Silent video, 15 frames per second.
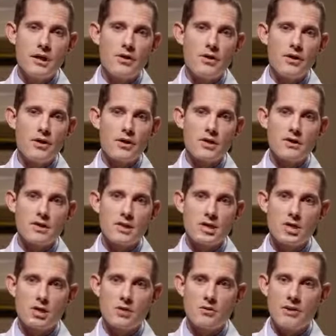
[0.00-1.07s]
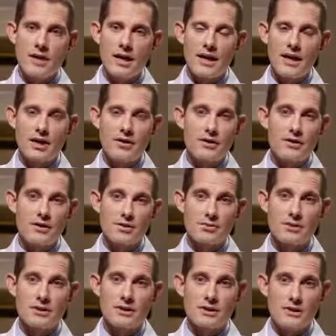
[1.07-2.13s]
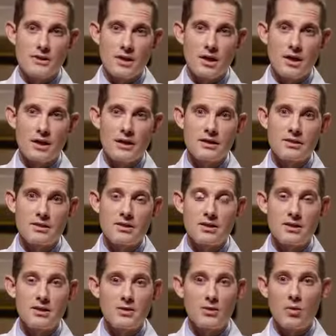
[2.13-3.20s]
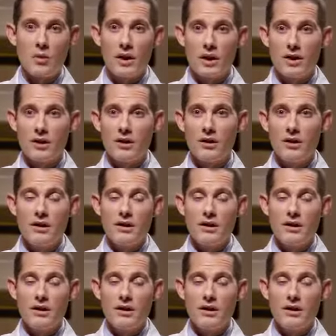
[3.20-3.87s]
The tissue in that area is really designed to heal well.